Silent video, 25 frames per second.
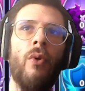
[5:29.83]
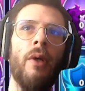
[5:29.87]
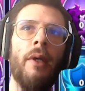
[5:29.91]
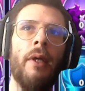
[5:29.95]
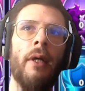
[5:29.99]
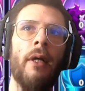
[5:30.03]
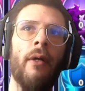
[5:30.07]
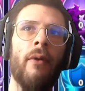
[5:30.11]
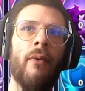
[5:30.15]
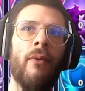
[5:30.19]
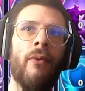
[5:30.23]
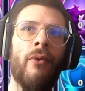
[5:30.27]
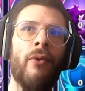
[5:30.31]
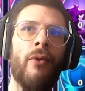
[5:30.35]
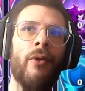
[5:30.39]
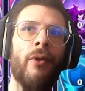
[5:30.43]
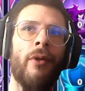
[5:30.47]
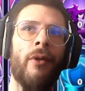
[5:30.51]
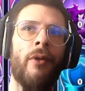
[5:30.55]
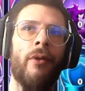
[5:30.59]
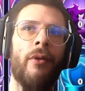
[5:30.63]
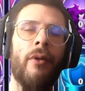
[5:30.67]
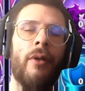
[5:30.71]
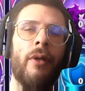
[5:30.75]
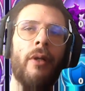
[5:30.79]

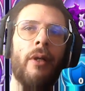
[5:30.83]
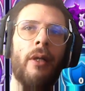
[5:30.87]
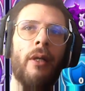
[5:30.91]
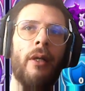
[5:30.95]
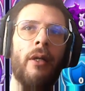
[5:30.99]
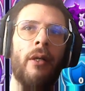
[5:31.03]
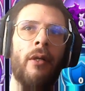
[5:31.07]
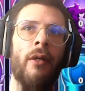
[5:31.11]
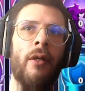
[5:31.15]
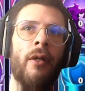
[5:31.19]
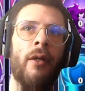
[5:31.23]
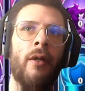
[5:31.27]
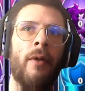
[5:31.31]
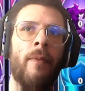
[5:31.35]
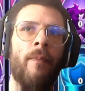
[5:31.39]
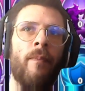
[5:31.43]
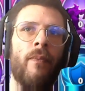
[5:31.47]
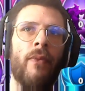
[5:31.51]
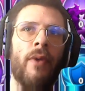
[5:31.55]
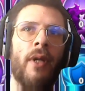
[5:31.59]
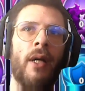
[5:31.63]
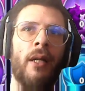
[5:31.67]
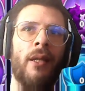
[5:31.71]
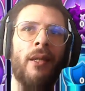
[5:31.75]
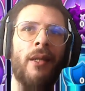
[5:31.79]
counter
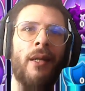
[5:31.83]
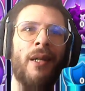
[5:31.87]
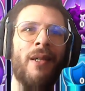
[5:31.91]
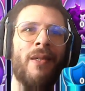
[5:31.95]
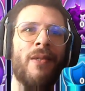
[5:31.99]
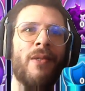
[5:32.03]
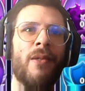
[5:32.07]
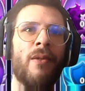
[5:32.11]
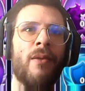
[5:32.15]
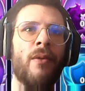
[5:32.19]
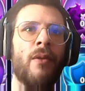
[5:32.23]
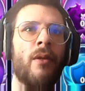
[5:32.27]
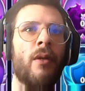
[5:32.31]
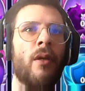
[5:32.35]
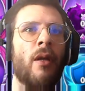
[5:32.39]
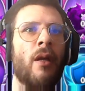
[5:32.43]
Atkins,